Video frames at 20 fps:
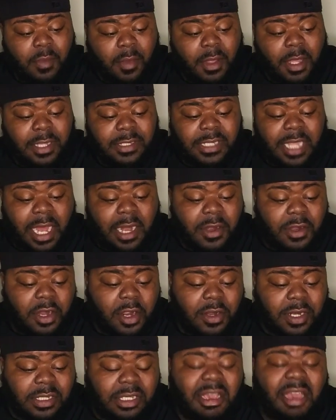Because I don't
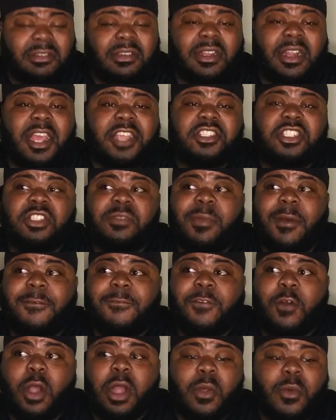know the calculations,
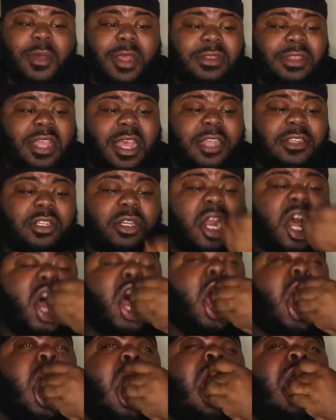but
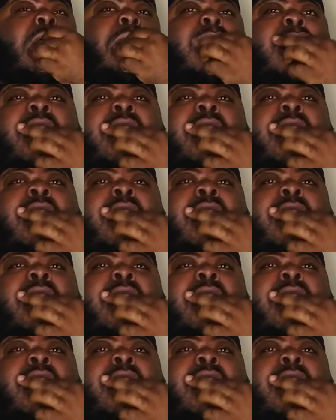$41,000.